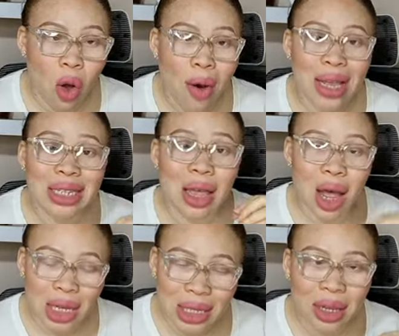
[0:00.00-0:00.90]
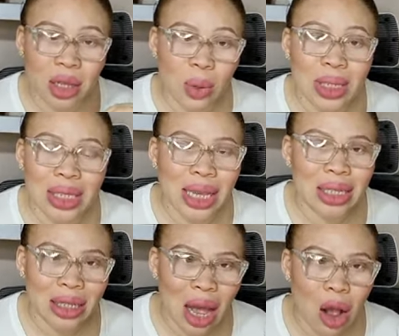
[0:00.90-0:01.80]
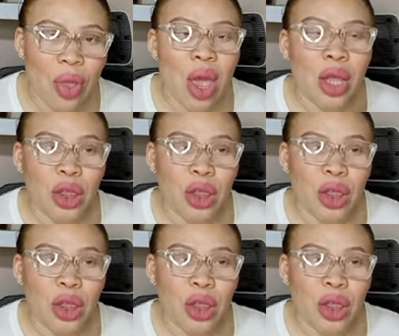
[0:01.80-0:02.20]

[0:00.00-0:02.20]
God is cutting those things down.